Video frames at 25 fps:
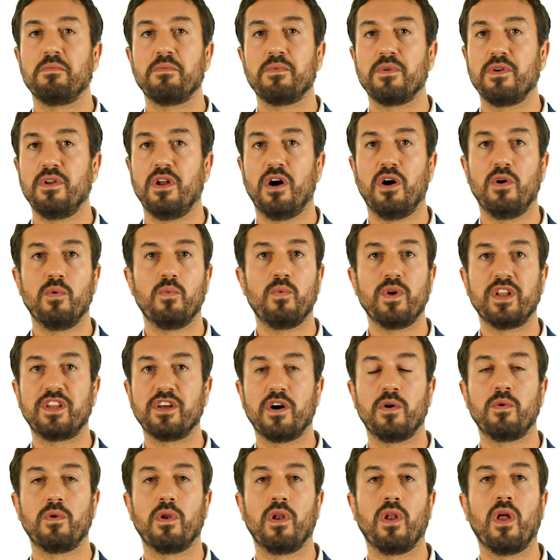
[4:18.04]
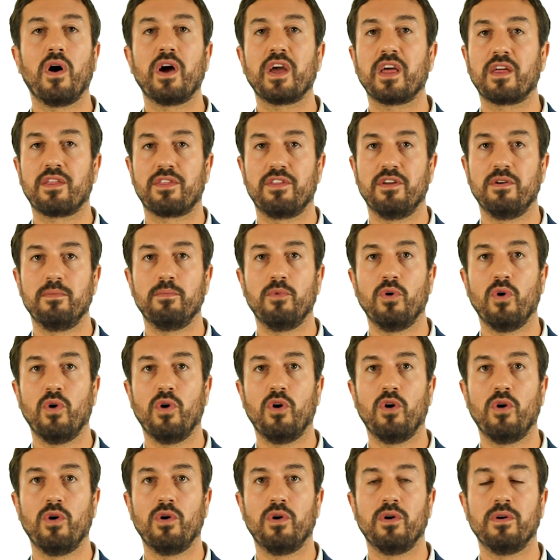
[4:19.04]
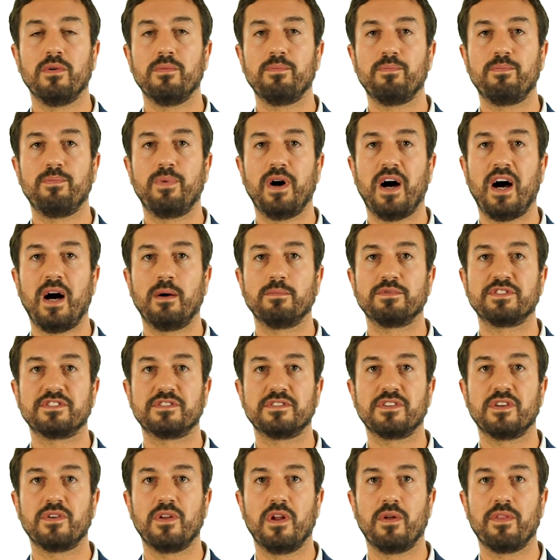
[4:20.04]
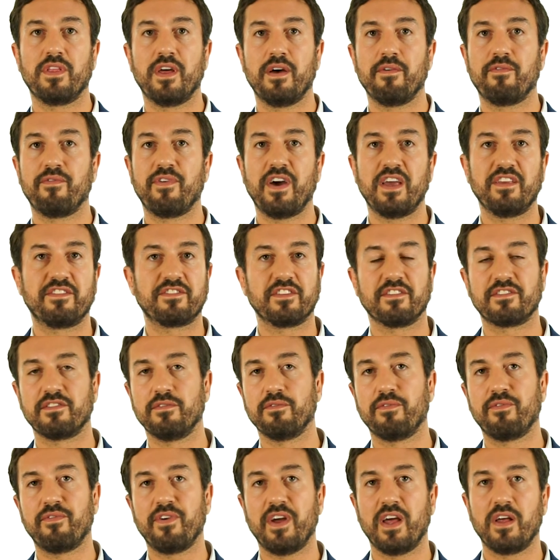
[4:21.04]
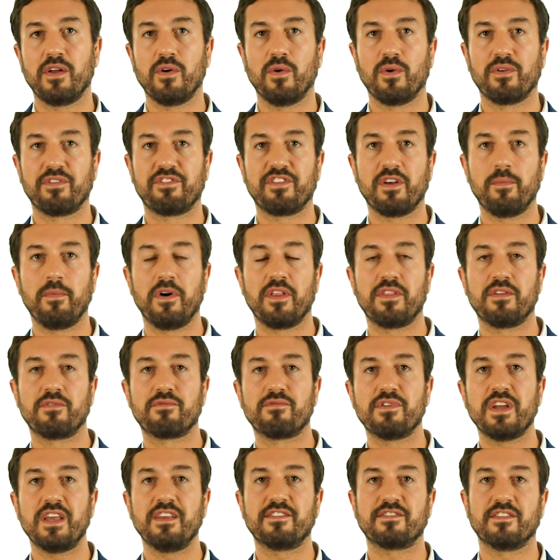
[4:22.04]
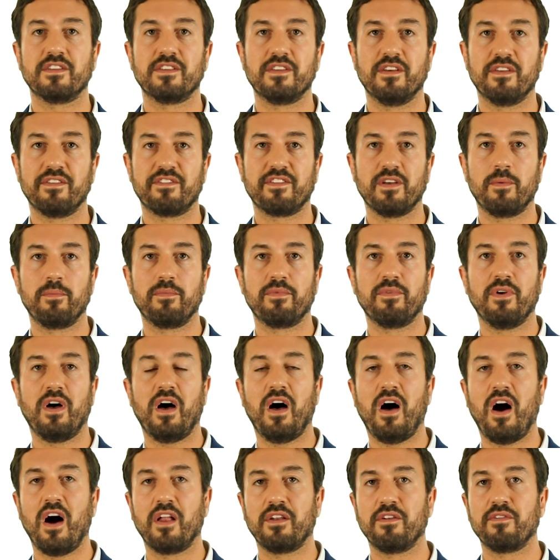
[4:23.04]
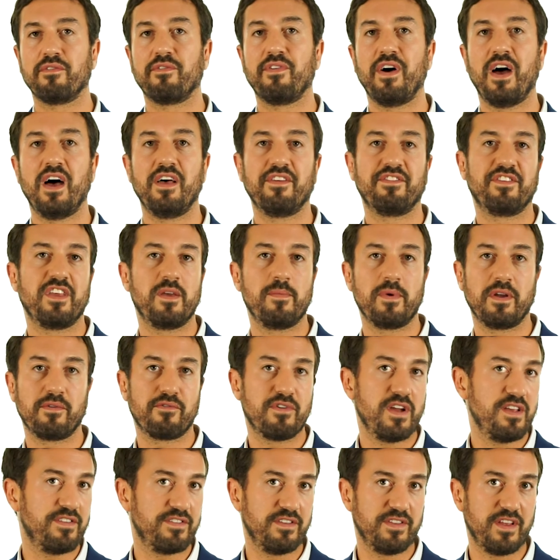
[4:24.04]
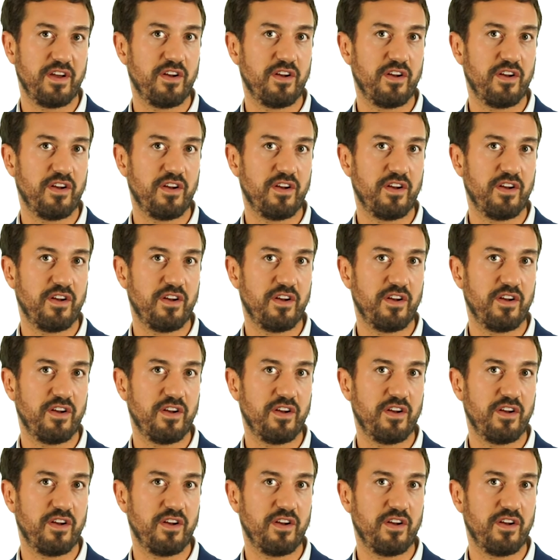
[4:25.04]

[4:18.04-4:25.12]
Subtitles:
we don't like them, or perhaps their face doesn't fit, or some other reason, that some unfair seeming reason.